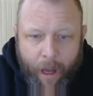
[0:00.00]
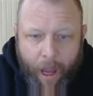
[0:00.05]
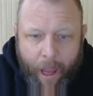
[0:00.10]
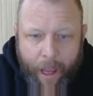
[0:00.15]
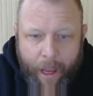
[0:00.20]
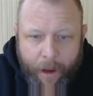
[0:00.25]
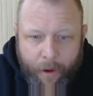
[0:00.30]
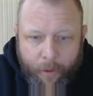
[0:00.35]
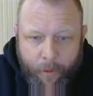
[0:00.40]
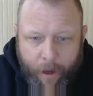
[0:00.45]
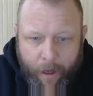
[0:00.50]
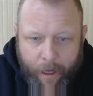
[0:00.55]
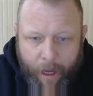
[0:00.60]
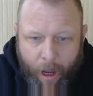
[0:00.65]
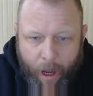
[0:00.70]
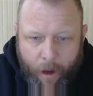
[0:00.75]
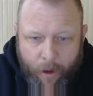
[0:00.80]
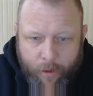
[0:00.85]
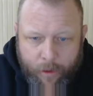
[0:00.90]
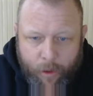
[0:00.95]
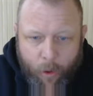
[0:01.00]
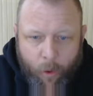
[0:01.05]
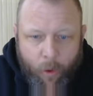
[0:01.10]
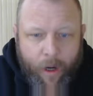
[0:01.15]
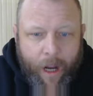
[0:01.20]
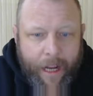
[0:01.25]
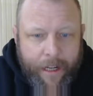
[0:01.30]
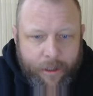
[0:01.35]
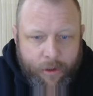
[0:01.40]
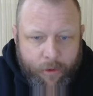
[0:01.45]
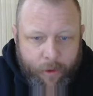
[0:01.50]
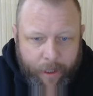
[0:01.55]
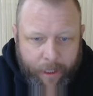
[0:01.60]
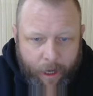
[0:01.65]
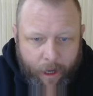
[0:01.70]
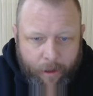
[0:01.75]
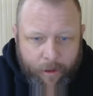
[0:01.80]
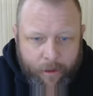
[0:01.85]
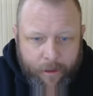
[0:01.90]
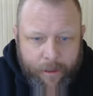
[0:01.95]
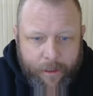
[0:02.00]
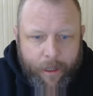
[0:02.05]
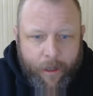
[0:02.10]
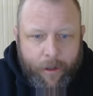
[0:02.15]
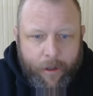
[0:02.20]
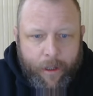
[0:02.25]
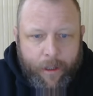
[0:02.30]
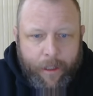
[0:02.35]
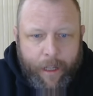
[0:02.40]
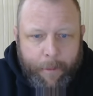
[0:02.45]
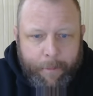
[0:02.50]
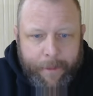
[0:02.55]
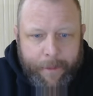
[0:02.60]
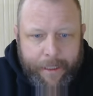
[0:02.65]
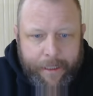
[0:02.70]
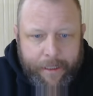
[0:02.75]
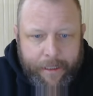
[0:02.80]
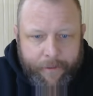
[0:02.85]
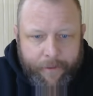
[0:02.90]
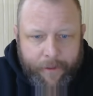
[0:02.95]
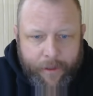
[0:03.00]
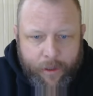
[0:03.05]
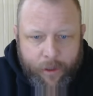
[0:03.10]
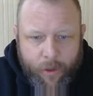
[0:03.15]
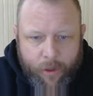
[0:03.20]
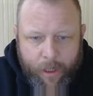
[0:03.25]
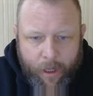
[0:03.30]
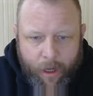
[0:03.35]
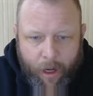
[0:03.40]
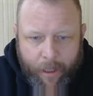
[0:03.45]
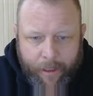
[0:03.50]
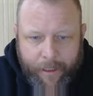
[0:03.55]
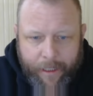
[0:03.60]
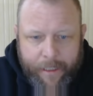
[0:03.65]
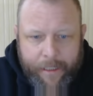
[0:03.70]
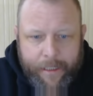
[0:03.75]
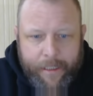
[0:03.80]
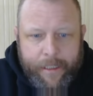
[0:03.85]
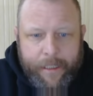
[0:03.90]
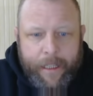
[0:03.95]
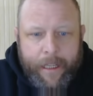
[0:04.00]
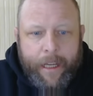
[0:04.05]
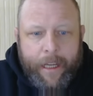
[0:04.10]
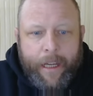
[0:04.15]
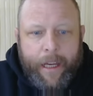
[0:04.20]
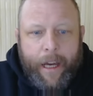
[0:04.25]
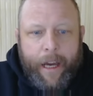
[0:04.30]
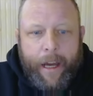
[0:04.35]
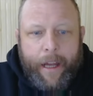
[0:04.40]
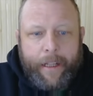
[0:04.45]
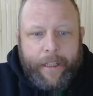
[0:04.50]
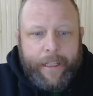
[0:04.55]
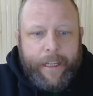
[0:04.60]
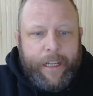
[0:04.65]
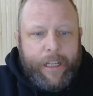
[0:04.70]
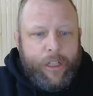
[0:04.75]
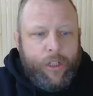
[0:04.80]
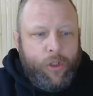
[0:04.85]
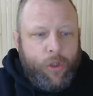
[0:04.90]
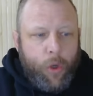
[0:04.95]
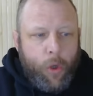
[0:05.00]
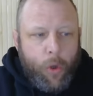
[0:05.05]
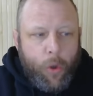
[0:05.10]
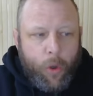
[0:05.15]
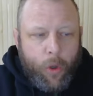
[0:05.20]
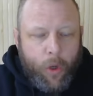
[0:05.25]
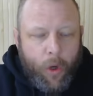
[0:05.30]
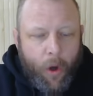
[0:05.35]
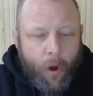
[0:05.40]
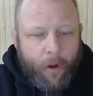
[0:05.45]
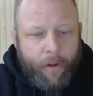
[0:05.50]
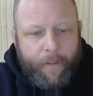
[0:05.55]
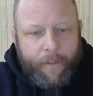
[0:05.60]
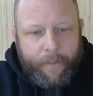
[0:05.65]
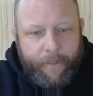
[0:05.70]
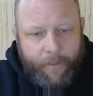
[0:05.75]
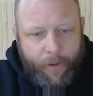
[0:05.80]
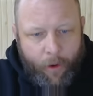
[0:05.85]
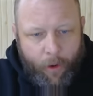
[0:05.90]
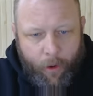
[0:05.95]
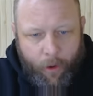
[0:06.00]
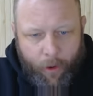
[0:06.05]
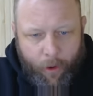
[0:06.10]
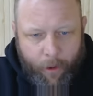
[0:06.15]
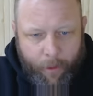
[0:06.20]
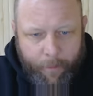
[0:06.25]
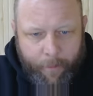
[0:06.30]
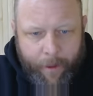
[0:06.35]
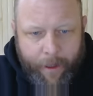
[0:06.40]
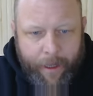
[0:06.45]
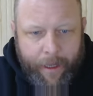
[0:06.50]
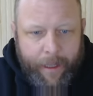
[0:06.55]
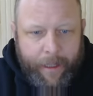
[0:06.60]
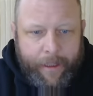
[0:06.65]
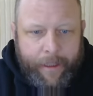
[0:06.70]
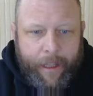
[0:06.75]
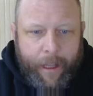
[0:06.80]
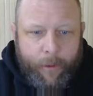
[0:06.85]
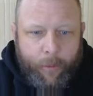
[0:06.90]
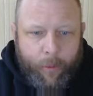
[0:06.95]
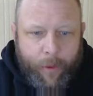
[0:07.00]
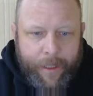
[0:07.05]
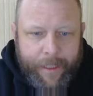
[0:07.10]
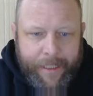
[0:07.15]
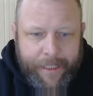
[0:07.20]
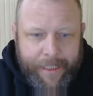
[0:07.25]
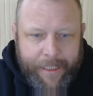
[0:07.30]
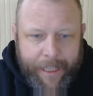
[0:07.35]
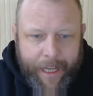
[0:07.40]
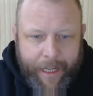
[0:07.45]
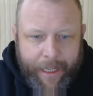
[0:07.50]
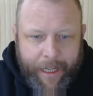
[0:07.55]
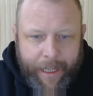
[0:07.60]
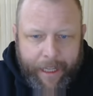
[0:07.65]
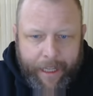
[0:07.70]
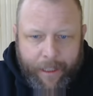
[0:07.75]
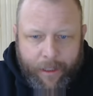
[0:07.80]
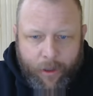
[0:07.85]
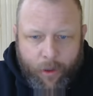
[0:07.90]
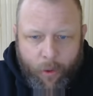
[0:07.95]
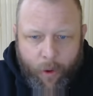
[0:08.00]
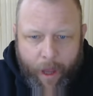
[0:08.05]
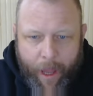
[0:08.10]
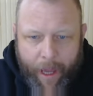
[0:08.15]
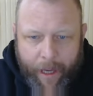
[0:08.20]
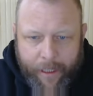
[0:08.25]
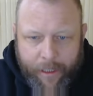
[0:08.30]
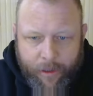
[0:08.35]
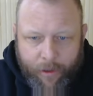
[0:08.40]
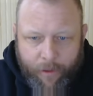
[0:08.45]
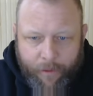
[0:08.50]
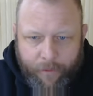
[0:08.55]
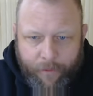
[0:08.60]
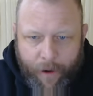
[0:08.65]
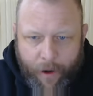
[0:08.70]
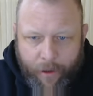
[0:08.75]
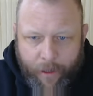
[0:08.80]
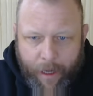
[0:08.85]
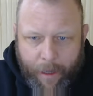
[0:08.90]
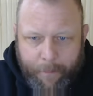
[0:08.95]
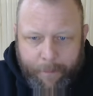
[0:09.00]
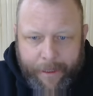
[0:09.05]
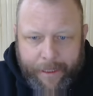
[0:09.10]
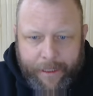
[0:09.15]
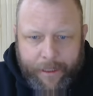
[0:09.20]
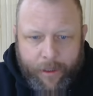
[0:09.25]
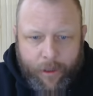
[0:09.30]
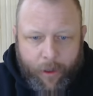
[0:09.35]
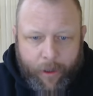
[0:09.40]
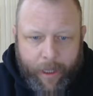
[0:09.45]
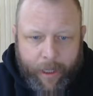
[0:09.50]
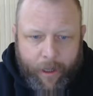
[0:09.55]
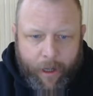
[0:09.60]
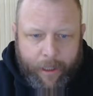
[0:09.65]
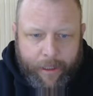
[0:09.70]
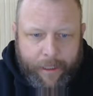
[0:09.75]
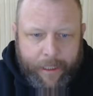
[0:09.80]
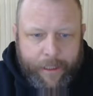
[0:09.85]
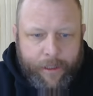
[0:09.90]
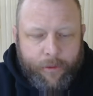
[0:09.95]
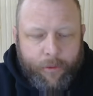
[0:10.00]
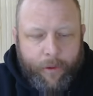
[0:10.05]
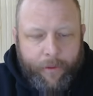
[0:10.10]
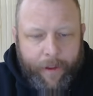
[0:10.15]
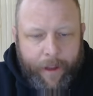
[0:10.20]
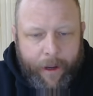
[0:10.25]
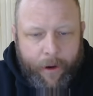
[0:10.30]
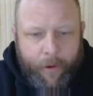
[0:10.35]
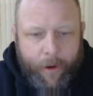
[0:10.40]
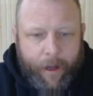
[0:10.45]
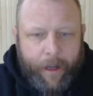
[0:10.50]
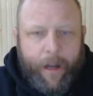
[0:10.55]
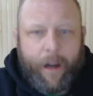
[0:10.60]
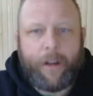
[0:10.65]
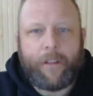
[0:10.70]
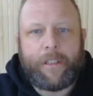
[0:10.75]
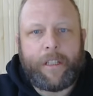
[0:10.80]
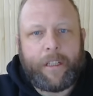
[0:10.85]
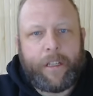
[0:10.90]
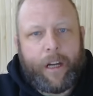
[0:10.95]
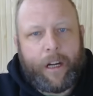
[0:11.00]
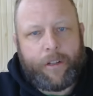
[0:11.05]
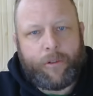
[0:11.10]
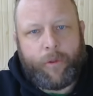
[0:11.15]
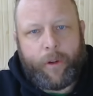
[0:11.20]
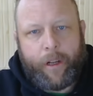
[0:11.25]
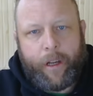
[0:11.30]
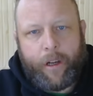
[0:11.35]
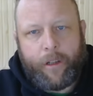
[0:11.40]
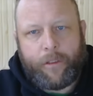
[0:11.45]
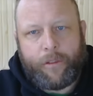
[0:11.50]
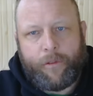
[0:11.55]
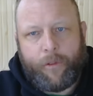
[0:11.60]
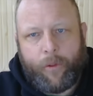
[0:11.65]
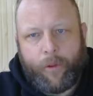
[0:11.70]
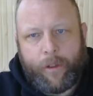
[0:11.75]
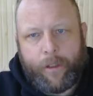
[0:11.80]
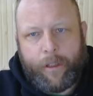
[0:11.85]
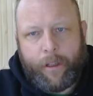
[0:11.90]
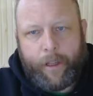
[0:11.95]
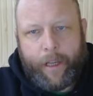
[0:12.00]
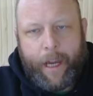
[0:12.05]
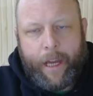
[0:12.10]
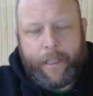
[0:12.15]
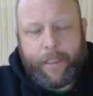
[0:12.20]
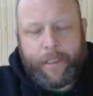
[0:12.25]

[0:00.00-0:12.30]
area codes or country codes. So the numbers, if it's usually like this, it needs to confirm that we're sending it to actual phone numbers looking like this with area codes and country codes for it. Okay,